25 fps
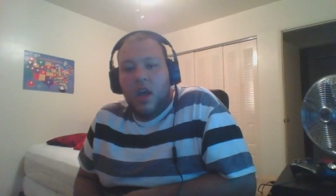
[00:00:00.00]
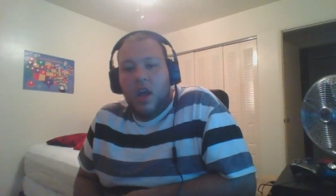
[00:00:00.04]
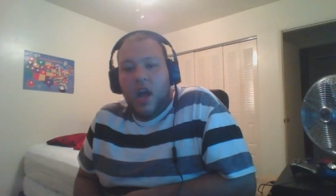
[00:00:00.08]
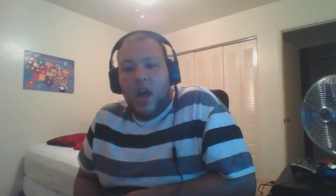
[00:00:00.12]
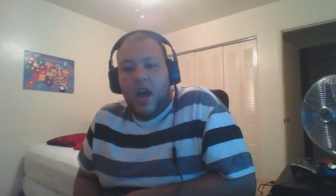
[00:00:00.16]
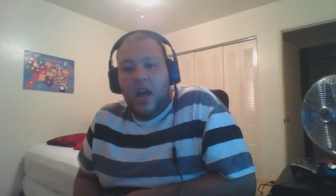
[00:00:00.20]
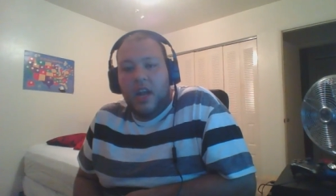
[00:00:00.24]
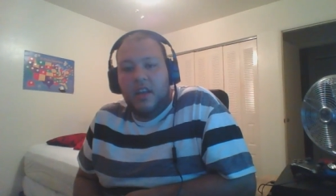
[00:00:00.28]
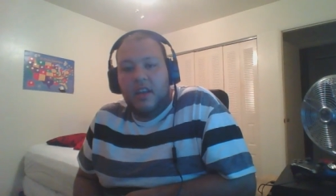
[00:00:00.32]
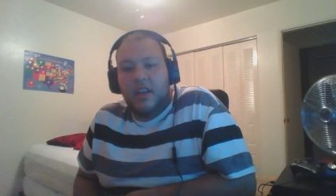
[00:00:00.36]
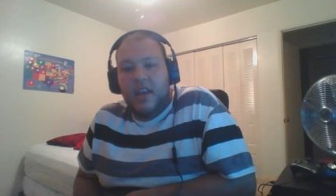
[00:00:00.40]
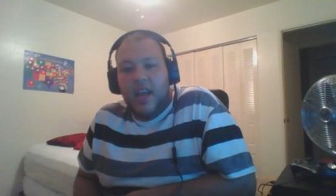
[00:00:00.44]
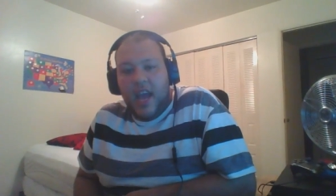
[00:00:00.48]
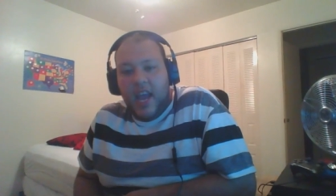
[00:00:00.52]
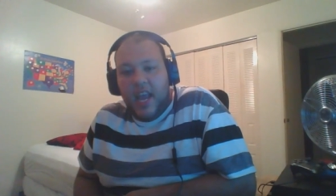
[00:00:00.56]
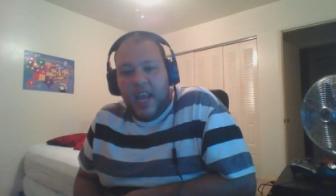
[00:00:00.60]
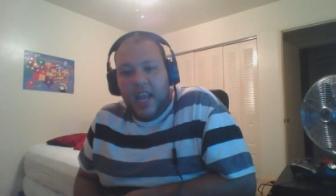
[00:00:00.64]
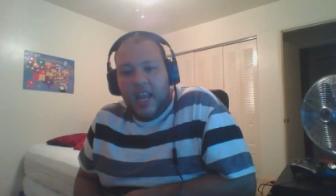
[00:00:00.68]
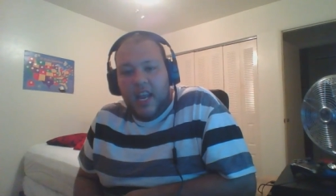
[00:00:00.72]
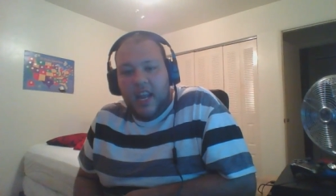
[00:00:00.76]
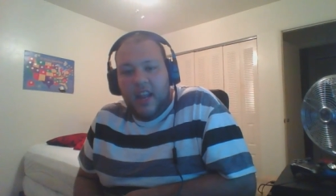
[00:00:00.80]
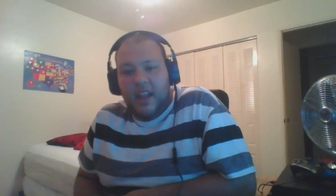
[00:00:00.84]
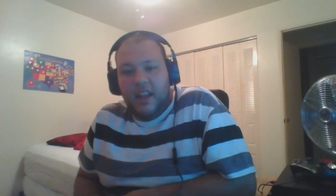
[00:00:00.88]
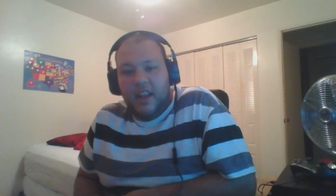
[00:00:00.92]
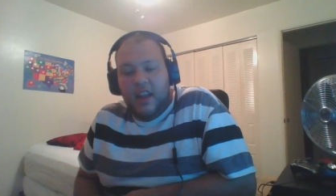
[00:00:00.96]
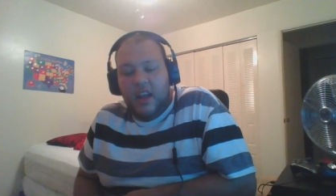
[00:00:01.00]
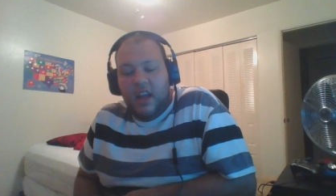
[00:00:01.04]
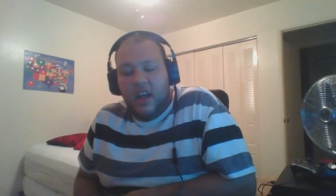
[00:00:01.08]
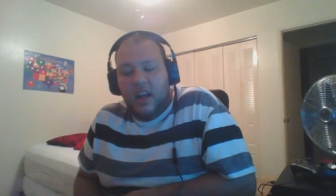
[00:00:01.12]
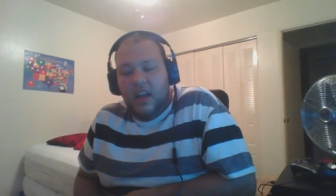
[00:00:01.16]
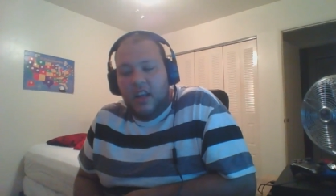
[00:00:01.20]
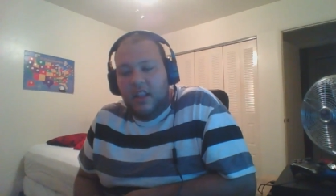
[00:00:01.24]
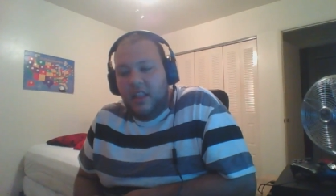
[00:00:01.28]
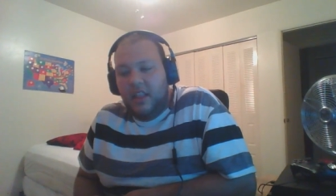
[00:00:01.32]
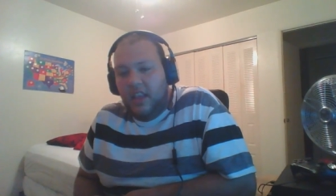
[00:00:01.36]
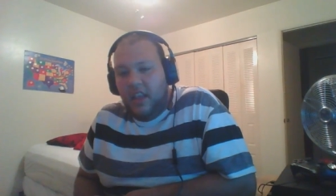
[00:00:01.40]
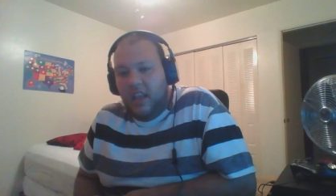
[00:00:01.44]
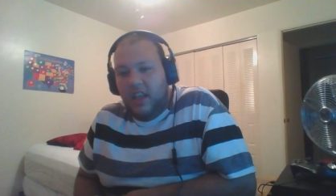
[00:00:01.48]
a day in
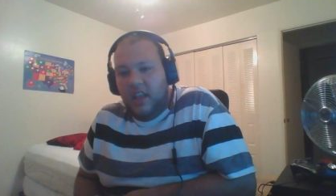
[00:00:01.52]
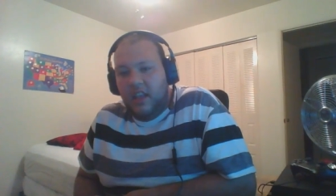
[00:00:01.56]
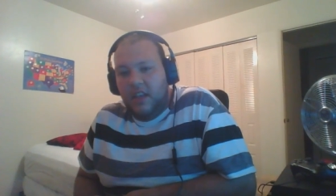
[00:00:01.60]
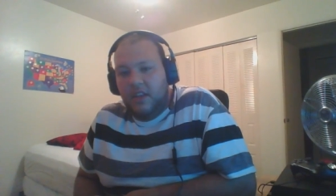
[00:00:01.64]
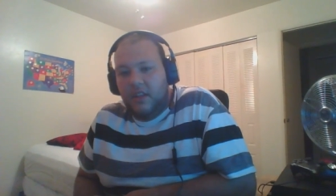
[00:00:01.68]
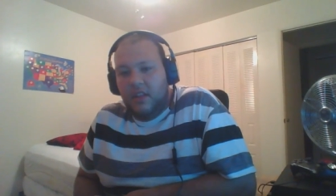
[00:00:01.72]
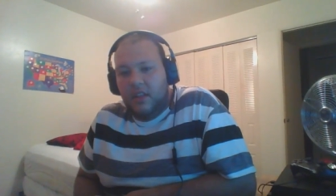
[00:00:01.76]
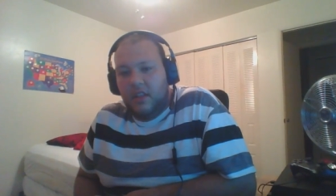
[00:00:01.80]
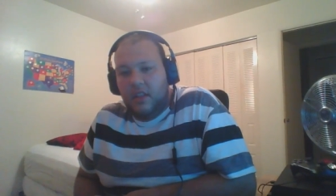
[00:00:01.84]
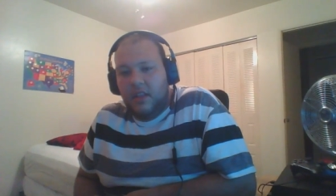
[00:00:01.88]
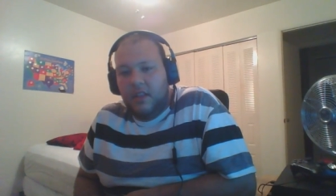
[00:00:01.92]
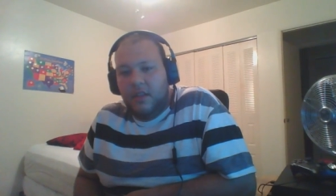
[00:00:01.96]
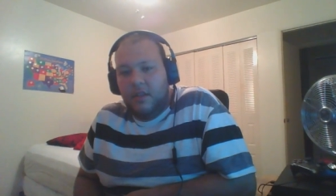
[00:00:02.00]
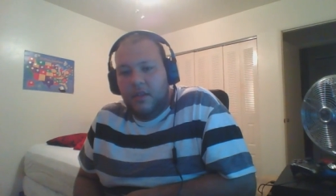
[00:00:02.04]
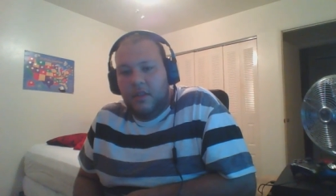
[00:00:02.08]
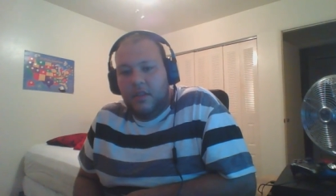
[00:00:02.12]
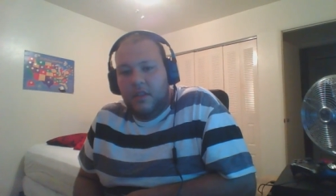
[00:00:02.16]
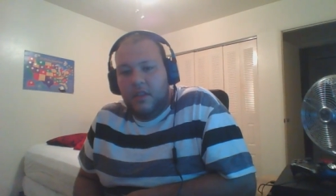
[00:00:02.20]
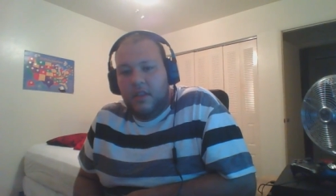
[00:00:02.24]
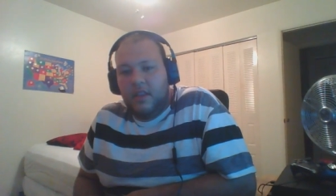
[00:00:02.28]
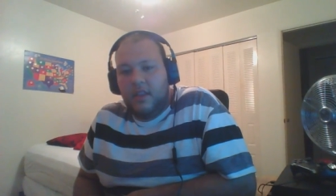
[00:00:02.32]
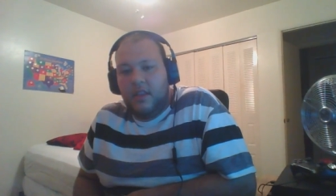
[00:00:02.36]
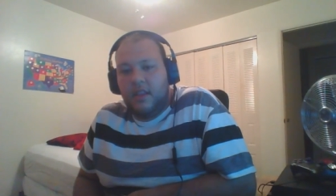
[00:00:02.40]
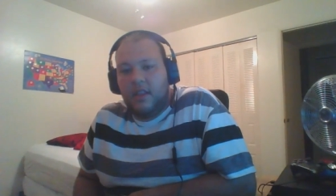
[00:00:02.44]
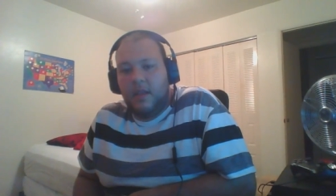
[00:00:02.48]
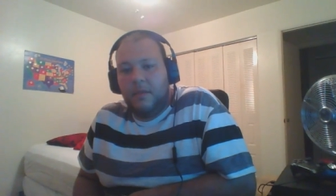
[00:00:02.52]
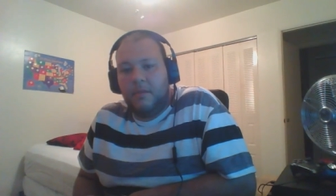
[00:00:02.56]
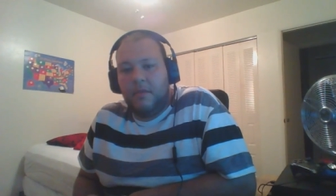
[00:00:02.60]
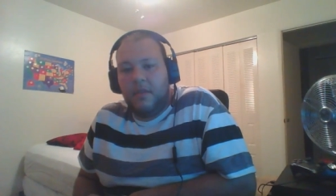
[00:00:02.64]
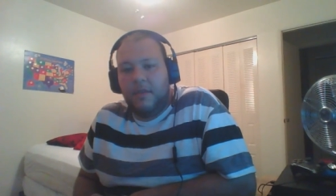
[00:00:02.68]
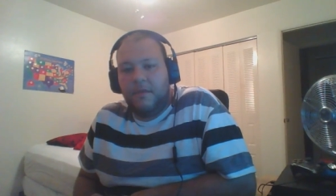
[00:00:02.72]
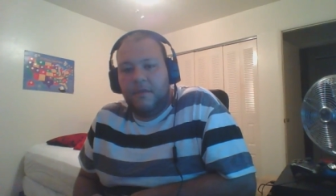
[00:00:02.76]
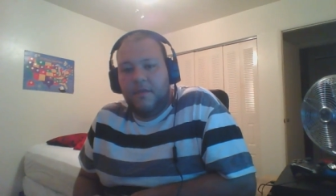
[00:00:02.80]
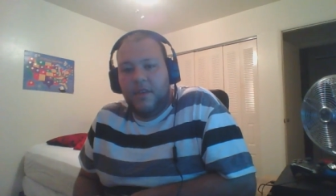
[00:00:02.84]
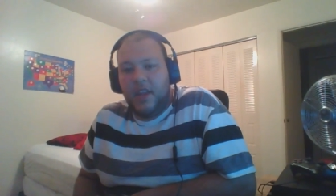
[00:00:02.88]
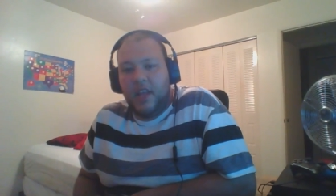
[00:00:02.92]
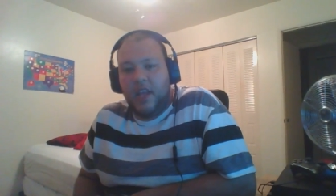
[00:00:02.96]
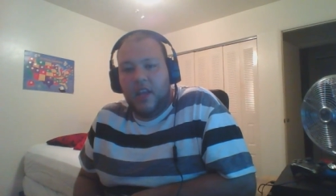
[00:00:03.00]
uh, the the some of
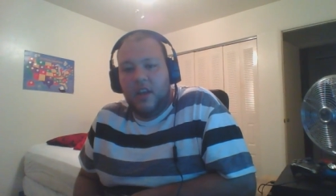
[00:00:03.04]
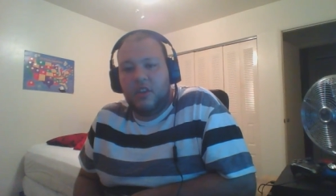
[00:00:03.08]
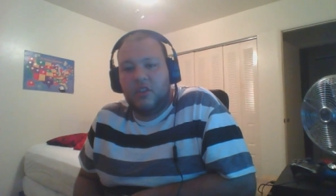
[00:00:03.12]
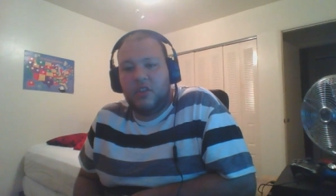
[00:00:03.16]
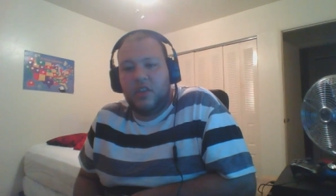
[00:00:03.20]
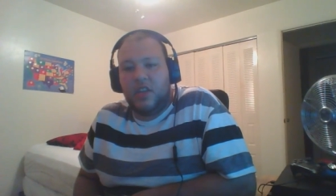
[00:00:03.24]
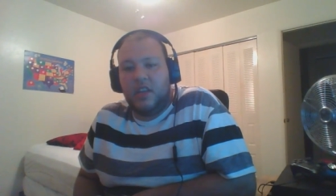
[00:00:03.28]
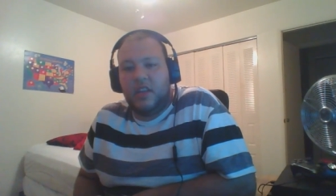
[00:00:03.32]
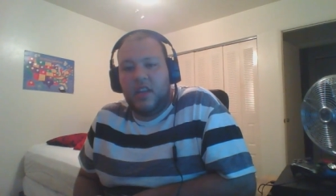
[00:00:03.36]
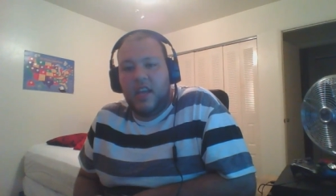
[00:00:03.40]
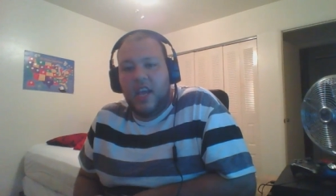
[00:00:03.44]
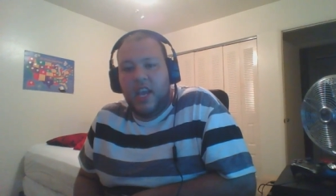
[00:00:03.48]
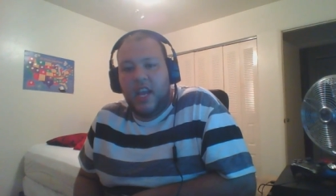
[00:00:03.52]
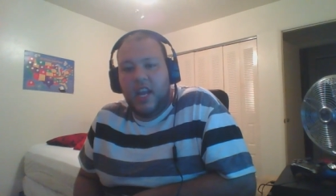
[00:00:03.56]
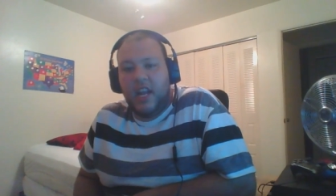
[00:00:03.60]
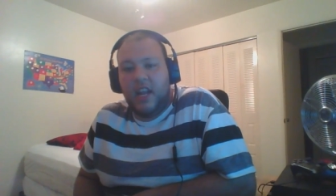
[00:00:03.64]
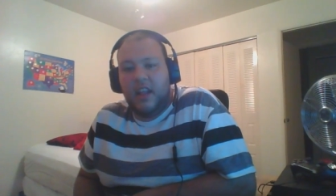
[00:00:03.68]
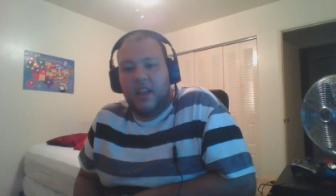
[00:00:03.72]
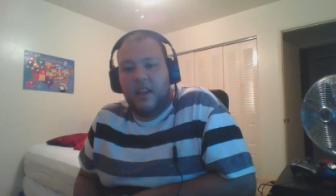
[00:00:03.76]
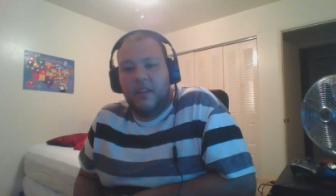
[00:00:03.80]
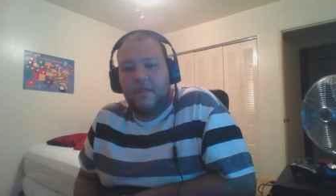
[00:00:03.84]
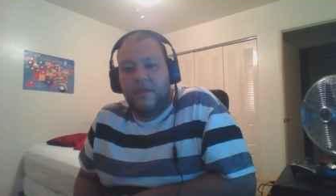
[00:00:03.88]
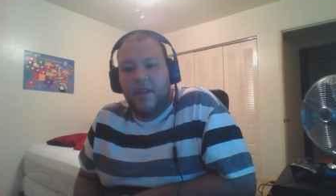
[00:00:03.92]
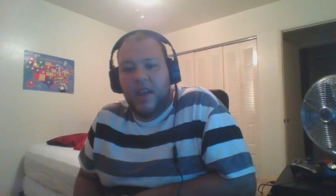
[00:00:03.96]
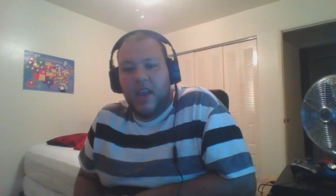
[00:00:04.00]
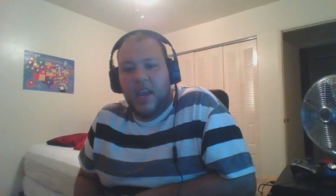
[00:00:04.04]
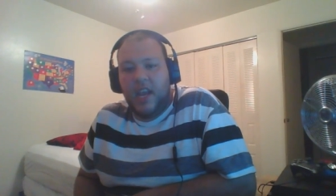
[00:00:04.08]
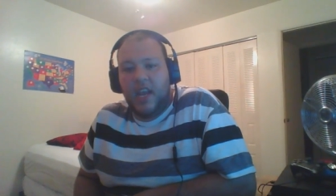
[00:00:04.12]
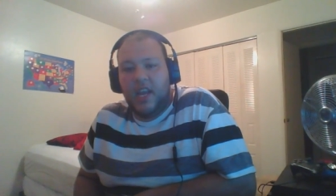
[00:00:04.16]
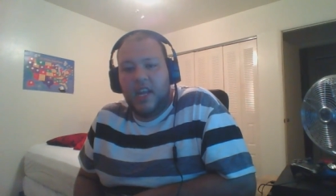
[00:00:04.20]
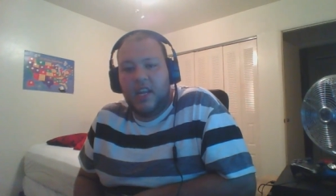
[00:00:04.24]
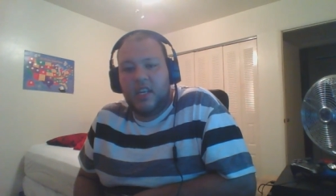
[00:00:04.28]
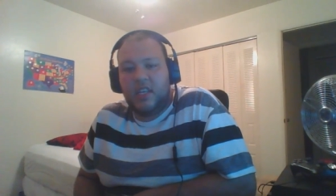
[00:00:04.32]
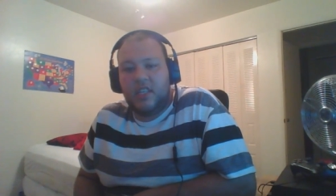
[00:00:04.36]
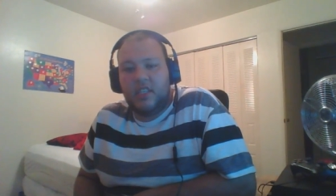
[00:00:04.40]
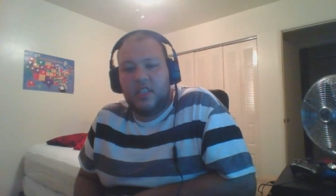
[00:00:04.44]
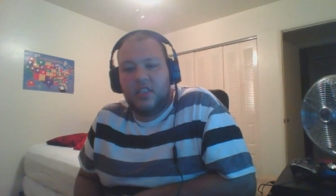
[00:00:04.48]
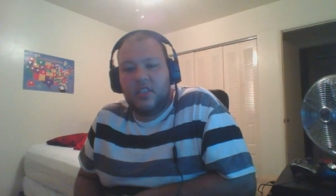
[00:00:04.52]
the videos a day in
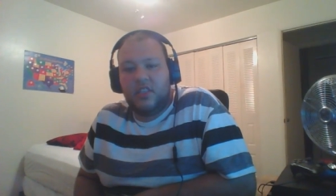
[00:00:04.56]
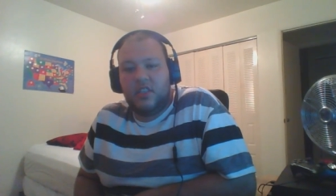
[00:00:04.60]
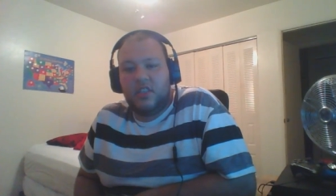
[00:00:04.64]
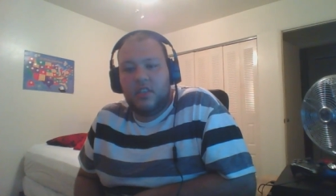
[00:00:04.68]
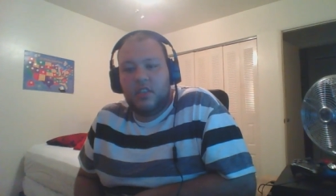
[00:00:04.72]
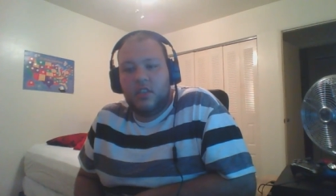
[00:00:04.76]
advance